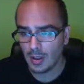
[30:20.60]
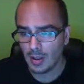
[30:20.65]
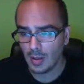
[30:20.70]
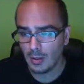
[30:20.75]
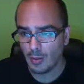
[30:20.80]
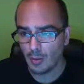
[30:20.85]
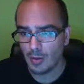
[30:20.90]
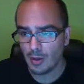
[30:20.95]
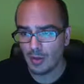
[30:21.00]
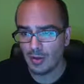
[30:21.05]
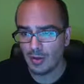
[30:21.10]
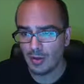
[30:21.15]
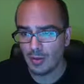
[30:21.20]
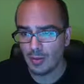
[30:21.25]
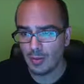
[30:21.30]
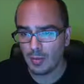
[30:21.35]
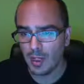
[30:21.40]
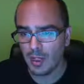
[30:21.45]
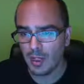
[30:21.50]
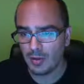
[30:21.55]
wherever you
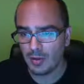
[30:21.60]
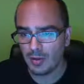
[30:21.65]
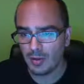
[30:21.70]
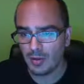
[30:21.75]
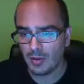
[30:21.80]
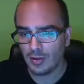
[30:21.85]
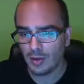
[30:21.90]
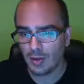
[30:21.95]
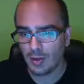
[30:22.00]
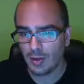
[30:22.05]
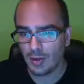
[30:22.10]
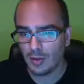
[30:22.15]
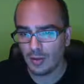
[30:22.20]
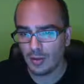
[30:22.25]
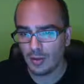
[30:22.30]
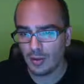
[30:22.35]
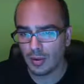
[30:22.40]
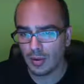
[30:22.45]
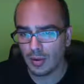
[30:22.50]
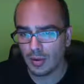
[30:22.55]
paste this
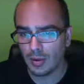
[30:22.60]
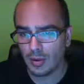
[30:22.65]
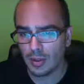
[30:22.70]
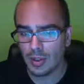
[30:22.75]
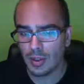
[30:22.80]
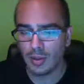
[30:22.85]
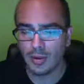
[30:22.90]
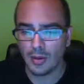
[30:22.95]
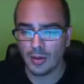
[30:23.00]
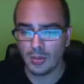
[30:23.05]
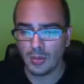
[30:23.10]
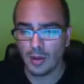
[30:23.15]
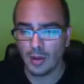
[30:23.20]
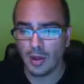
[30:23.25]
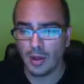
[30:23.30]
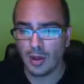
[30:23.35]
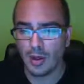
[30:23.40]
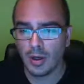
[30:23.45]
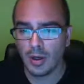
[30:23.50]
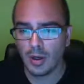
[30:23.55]
code on another
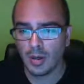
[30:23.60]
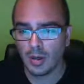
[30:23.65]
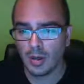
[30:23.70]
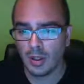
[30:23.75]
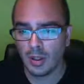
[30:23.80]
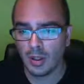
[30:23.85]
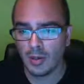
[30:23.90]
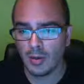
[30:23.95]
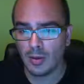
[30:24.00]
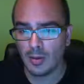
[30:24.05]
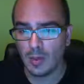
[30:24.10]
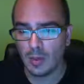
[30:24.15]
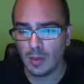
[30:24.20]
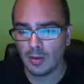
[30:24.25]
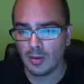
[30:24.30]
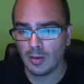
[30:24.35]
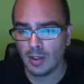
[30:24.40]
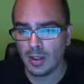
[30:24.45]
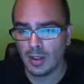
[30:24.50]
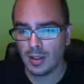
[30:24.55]
blog, on another
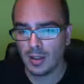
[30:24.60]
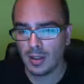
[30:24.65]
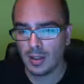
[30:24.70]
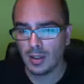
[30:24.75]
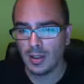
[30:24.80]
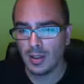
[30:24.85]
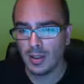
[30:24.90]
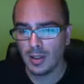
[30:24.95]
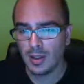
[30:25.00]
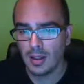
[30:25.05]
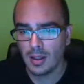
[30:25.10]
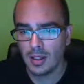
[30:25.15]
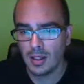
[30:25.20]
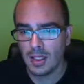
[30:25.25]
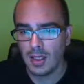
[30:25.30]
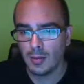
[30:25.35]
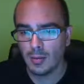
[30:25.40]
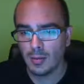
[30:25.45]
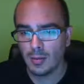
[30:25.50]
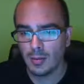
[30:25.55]
website,
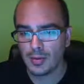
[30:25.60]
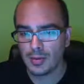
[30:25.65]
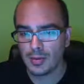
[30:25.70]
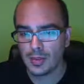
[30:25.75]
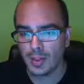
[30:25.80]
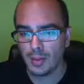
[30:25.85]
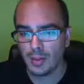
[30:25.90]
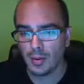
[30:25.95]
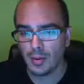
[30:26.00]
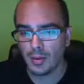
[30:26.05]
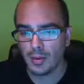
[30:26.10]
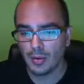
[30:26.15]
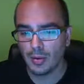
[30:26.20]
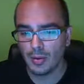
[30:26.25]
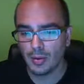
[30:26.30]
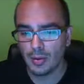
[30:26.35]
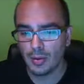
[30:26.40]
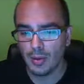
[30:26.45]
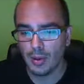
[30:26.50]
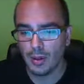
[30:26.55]
it will show
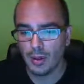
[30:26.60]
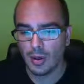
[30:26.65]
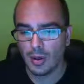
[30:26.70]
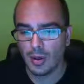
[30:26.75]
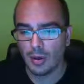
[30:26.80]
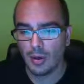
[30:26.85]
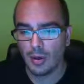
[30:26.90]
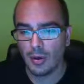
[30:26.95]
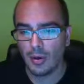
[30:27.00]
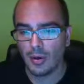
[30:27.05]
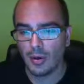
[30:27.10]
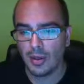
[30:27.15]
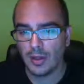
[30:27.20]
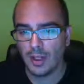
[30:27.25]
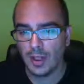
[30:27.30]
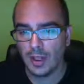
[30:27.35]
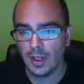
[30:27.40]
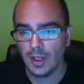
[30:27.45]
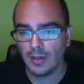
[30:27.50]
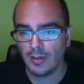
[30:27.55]
all the
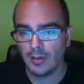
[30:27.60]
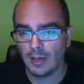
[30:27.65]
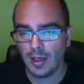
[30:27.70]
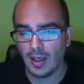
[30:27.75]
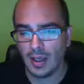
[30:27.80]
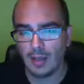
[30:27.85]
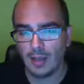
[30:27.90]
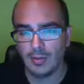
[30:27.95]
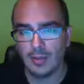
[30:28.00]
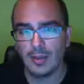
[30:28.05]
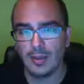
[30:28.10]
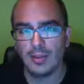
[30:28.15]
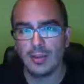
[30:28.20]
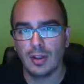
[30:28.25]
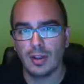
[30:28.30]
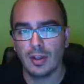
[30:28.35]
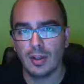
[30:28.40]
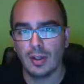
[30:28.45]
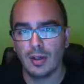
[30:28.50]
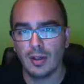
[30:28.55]
ads I have
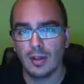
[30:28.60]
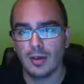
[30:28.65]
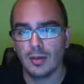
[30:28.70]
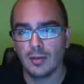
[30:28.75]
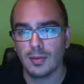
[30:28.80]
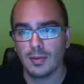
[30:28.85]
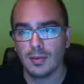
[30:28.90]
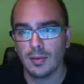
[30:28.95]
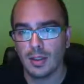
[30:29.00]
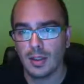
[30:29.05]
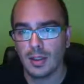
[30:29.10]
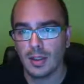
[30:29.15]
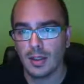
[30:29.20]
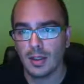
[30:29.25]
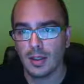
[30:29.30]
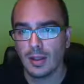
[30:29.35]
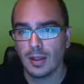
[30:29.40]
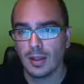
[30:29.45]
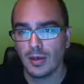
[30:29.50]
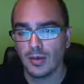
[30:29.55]
listed here.
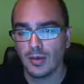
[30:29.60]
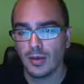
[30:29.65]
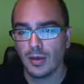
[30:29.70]
So